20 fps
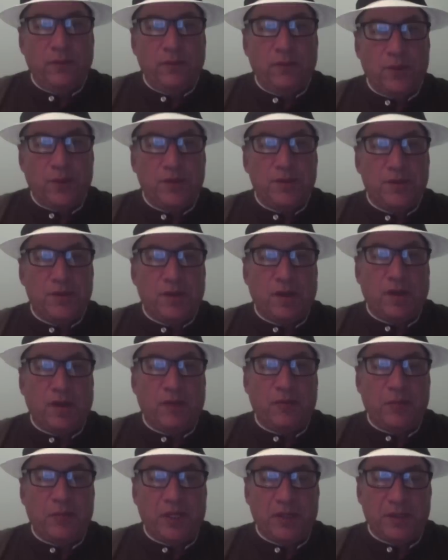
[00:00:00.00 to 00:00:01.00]
first
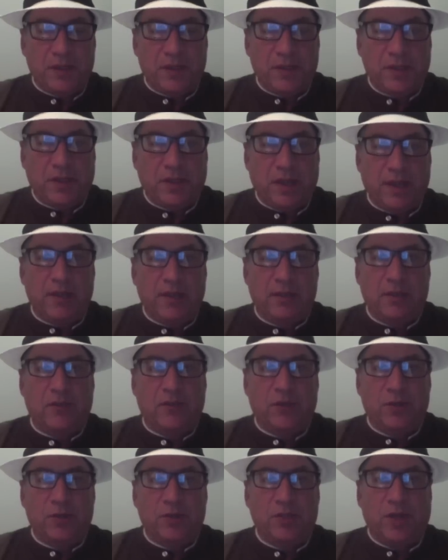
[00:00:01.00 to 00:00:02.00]
off, because I
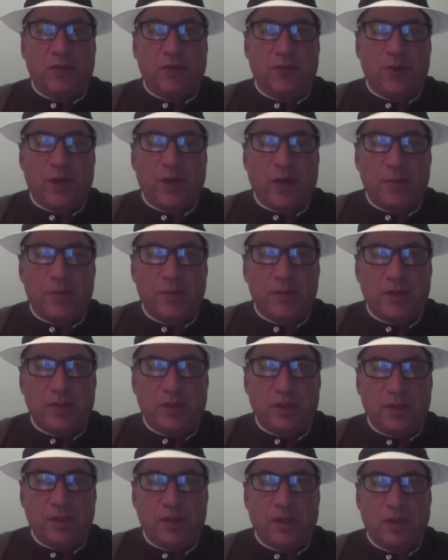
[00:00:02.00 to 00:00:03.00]
interviewed Jeffrey
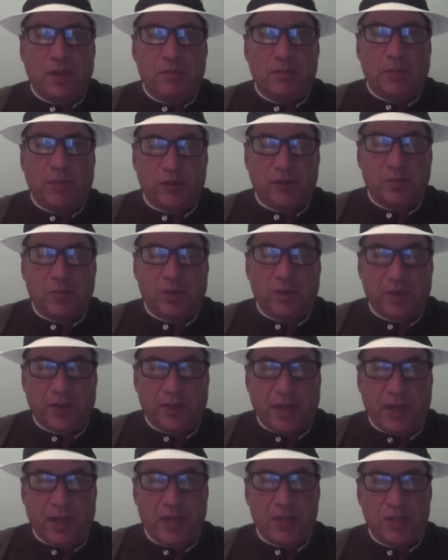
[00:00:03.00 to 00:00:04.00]
Epstein on multiple
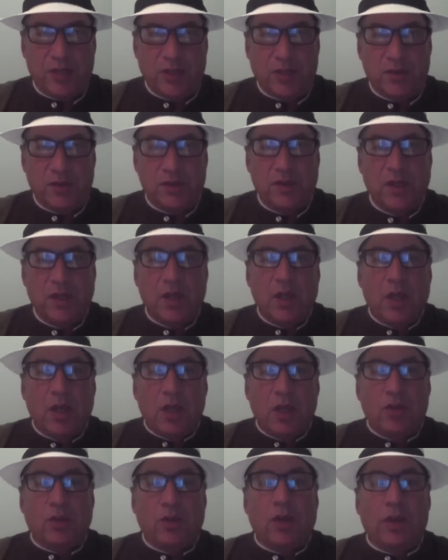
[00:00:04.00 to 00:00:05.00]
occasions,
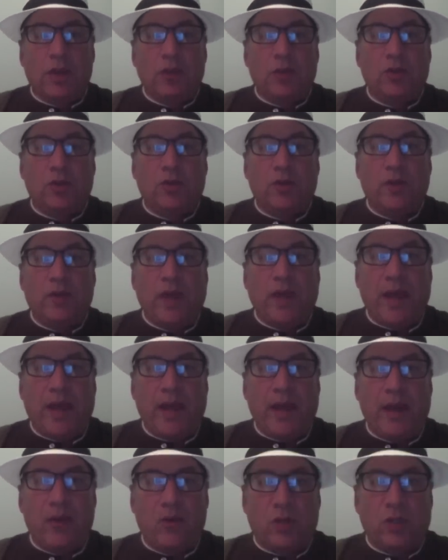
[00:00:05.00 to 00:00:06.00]
you're going to learn
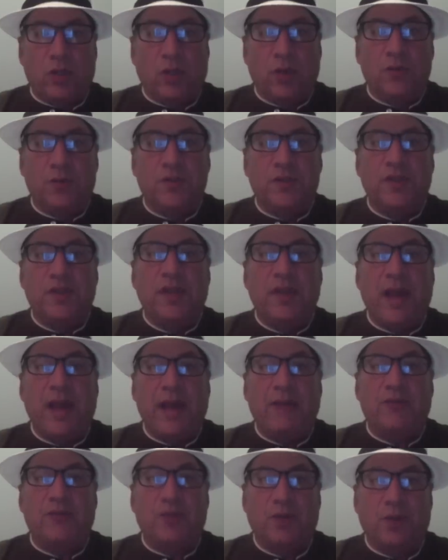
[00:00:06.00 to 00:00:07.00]
how close he
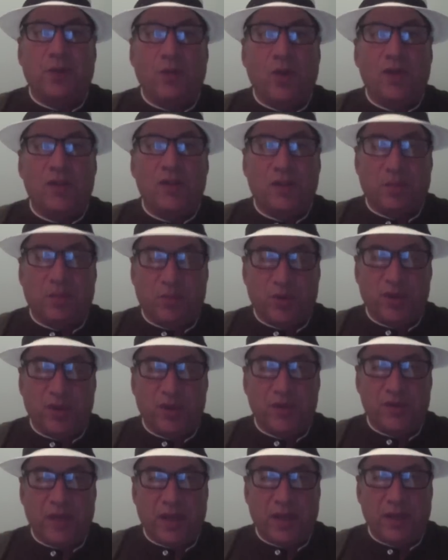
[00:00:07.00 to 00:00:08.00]
actually was to
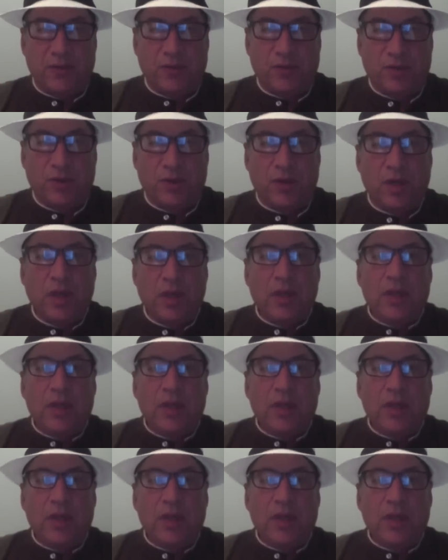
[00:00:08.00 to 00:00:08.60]
Prince Andrew.